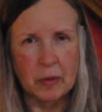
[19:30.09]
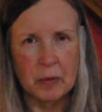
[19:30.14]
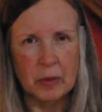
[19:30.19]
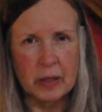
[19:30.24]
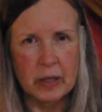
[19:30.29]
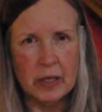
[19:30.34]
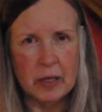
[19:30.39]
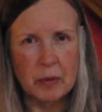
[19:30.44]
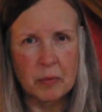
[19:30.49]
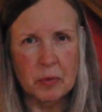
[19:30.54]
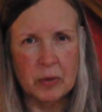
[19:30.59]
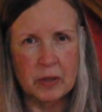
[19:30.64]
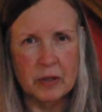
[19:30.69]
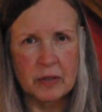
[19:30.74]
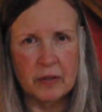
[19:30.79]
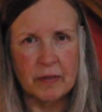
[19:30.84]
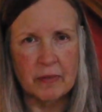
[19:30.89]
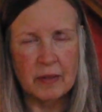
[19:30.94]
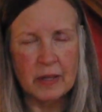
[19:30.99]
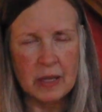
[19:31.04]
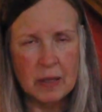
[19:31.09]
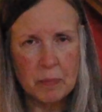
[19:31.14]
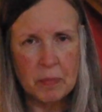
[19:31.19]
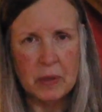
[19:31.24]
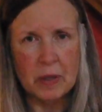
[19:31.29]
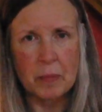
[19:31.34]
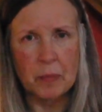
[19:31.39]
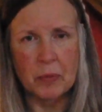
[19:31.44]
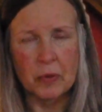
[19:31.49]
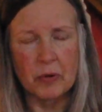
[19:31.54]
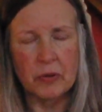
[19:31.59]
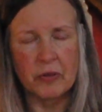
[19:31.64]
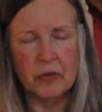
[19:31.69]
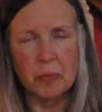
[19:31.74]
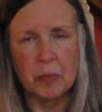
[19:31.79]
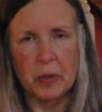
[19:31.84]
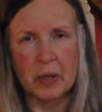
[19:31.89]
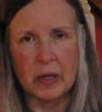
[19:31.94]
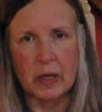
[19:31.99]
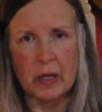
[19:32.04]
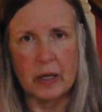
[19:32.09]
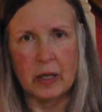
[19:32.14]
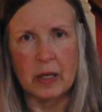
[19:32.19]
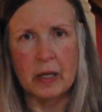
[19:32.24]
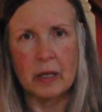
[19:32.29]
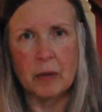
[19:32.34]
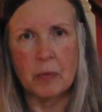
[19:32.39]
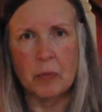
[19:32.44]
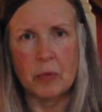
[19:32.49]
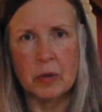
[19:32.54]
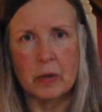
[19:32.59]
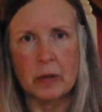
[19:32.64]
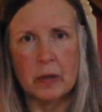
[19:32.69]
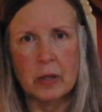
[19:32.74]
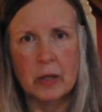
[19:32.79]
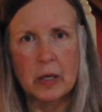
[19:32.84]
when he would see people spinning, he would